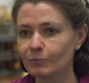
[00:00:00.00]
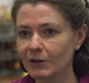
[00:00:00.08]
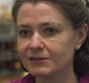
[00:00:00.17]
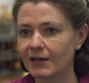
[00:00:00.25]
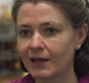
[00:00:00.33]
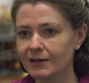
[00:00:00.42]
of
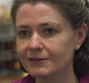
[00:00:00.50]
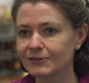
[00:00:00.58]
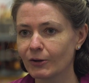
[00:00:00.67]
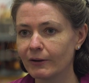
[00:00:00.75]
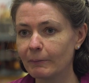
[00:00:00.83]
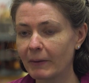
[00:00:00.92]
my day is
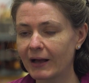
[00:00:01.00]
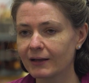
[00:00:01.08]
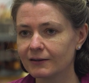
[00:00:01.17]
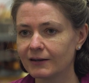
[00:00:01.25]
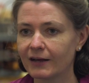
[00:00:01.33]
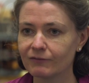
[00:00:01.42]
going
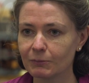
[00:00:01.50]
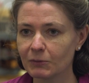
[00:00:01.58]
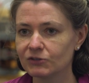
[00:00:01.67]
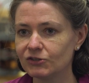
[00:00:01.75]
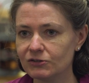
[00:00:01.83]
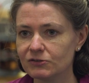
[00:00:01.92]
back and having
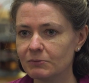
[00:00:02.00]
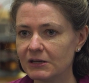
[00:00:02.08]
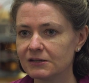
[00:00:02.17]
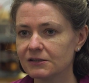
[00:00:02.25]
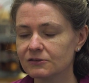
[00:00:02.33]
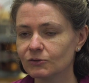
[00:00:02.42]
my tutor
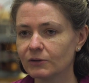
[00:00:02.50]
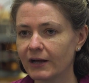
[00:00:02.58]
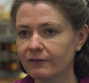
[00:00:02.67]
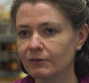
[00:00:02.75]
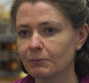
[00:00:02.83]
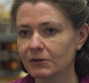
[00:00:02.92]
meetings or
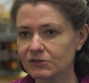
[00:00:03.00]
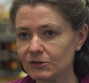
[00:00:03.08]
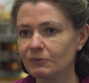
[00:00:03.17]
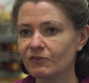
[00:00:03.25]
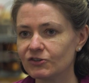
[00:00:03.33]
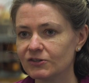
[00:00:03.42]
having my
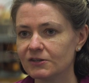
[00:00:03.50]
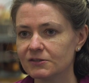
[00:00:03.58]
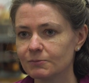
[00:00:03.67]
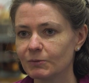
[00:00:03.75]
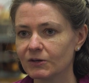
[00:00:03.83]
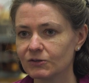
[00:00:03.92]

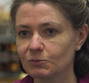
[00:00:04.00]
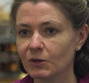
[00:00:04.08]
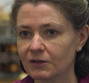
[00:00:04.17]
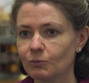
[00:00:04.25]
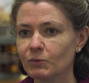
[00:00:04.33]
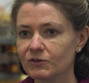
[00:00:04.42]
supervisions, because
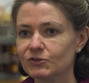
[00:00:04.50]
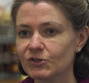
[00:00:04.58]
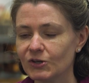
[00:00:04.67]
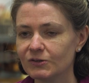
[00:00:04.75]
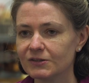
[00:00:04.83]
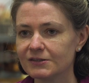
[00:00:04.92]
working with the
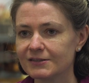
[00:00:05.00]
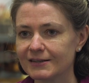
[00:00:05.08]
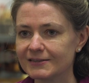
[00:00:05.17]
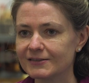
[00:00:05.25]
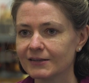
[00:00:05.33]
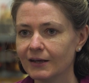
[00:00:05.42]
students
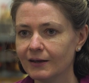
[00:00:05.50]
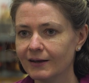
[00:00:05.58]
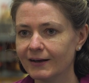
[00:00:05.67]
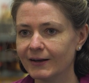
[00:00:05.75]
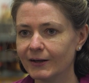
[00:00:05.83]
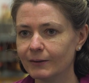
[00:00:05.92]
is
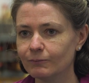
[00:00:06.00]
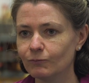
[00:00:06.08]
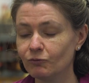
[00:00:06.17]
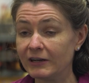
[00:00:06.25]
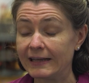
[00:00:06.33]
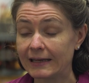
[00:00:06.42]

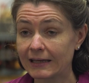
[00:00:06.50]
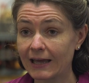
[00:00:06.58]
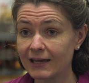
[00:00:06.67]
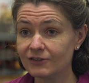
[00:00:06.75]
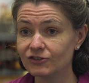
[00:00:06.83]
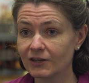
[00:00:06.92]
really
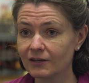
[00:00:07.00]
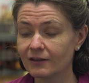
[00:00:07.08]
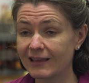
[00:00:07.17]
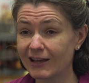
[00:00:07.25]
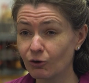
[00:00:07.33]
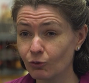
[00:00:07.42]
engaging
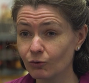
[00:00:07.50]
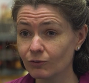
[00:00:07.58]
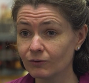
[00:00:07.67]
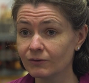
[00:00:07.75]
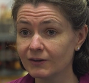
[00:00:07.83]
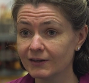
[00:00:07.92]
and they're
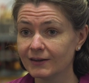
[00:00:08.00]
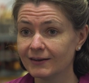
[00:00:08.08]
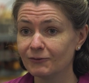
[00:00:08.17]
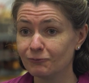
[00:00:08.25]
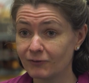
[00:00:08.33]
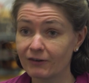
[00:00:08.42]
all
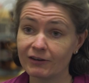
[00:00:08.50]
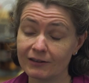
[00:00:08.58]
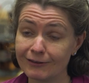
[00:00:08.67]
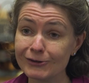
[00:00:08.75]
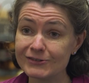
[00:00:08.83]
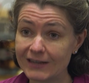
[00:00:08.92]
very
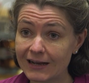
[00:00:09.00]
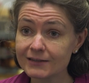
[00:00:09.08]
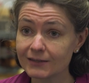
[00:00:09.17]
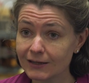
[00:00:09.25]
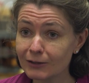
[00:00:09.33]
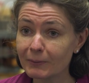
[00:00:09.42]

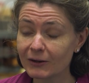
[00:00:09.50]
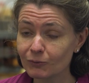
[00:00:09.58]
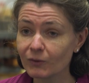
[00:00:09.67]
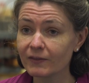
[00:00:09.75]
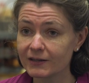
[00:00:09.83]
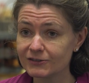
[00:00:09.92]
enthusiastic about
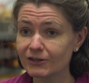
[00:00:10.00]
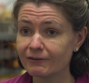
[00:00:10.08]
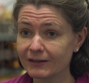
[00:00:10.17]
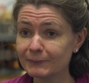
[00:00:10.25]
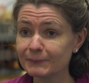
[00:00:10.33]
what they're doing.